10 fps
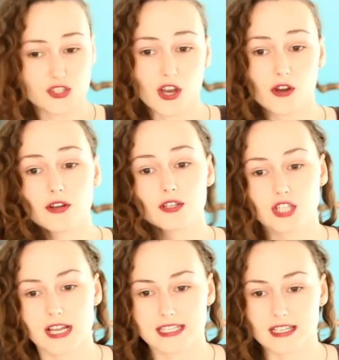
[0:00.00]
So,
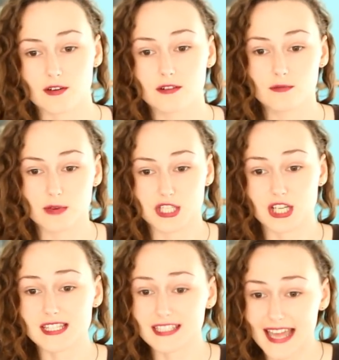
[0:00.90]
Jason, we
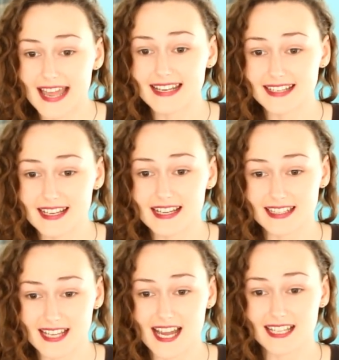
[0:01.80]
just landed at
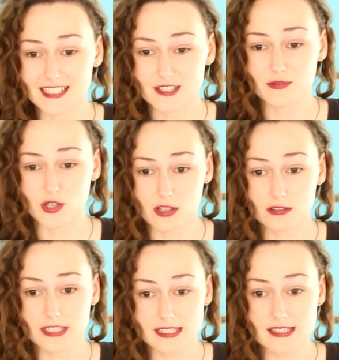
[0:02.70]
the island of
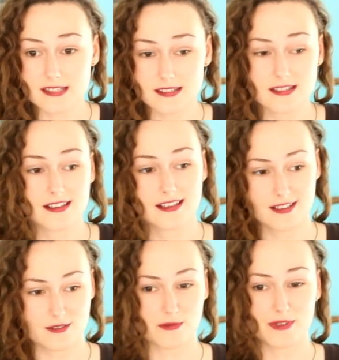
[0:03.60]
Colchis.
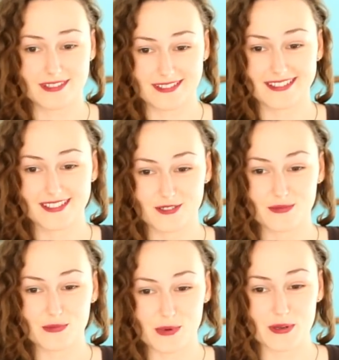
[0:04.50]
You
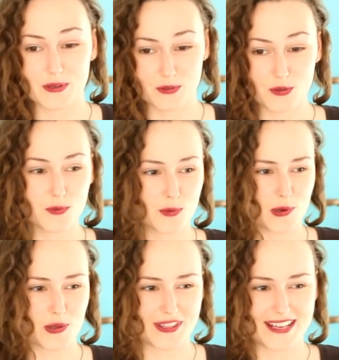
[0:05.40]
were
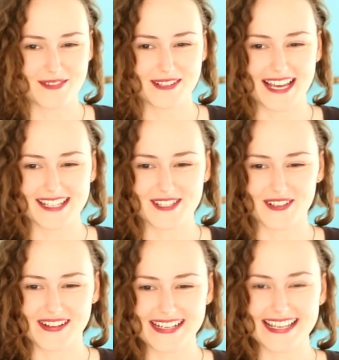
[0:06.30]
both here for that
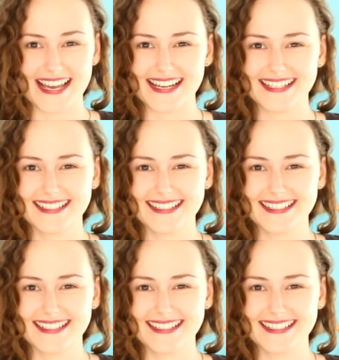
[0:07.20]
story, yeah?